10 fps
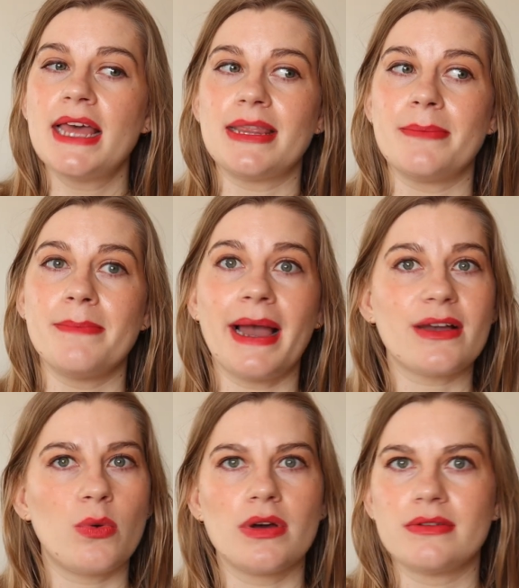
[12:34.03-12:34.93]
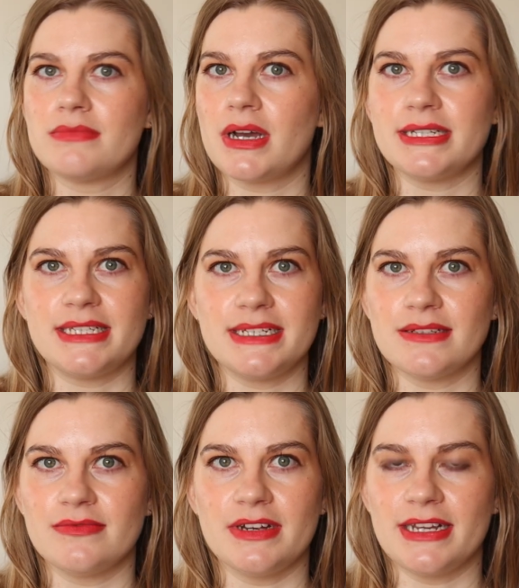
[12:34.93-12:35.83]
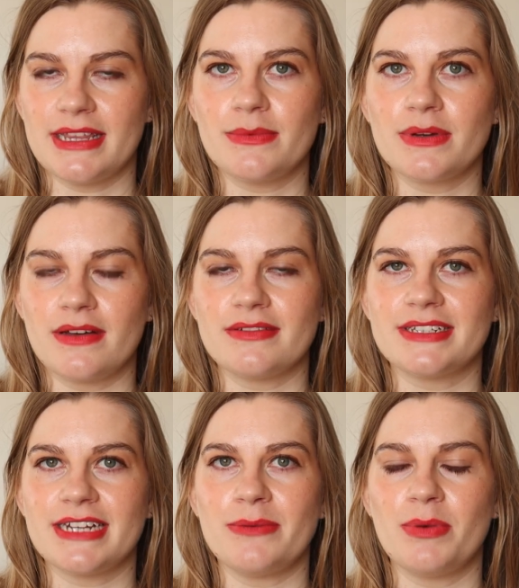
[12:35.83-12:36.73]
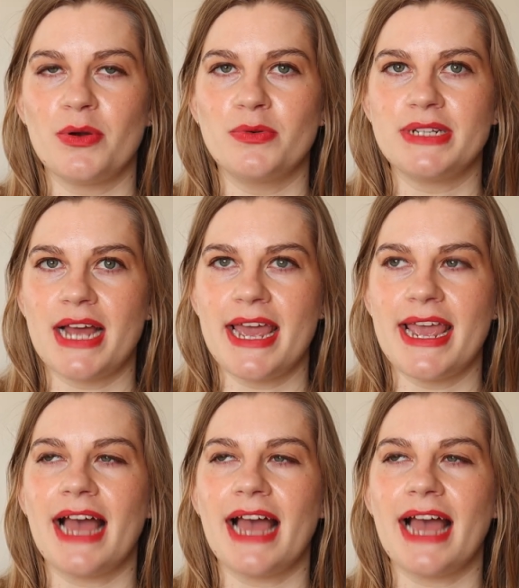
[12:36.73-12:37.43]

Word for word: The MAC one I didn't really. That one kind of stayed put all day.